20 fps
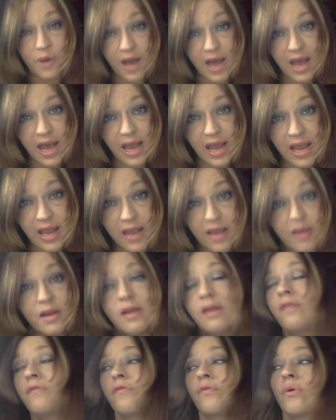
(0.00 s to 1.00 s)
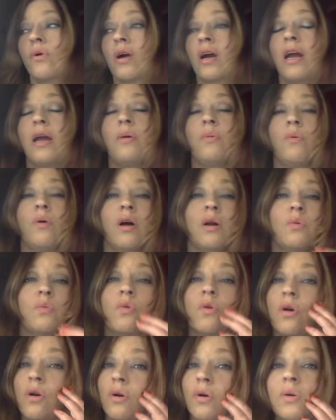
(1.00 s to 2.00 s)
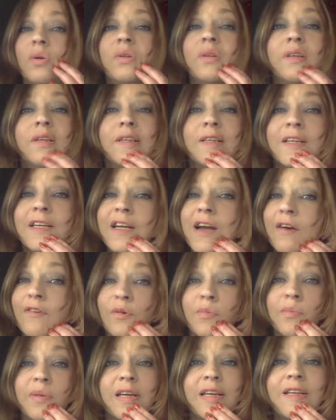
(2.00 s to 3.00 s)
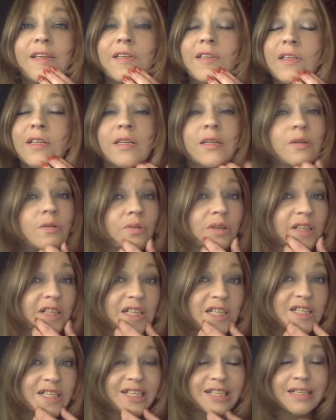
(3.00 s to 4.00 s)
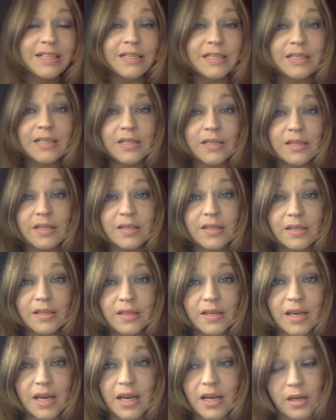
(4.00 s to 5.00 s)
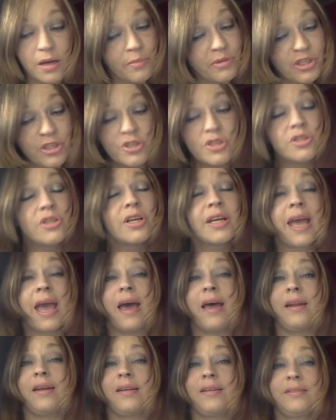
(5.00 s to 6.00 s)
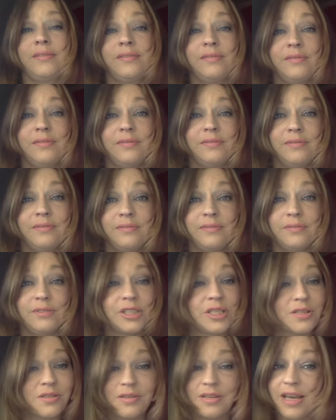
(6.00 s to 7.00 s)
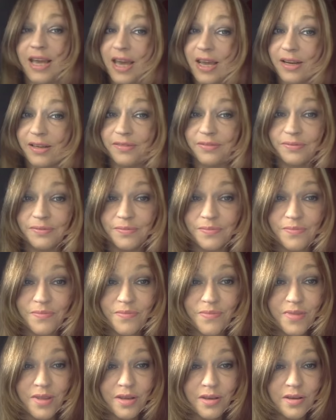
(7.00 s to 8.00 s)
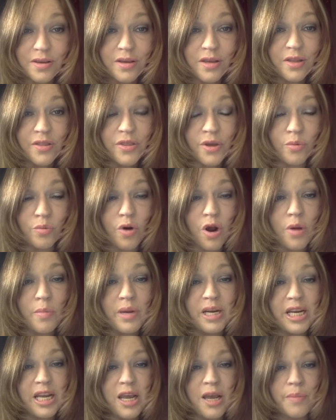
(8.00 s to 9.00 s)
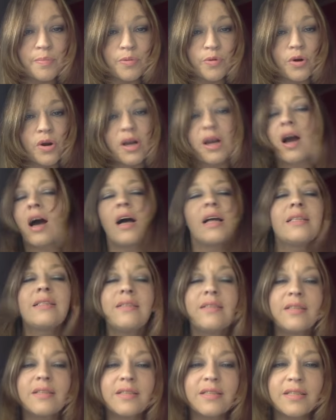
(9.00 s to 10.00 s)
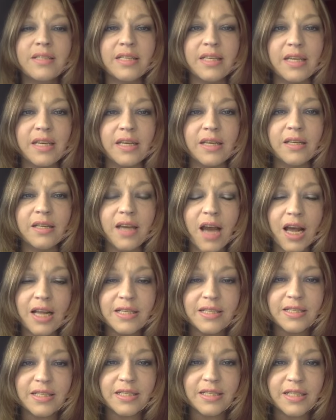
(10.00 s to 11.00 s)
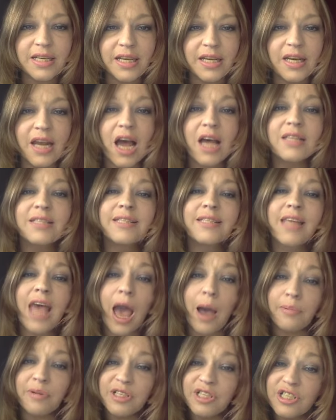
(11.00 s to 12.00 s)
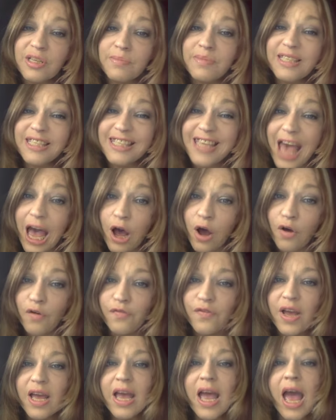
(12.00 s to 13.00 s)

way for a one-world government, religion. And I mean, just look at it. Just look at it. The Roman Emperor Constantine, Constantine established himself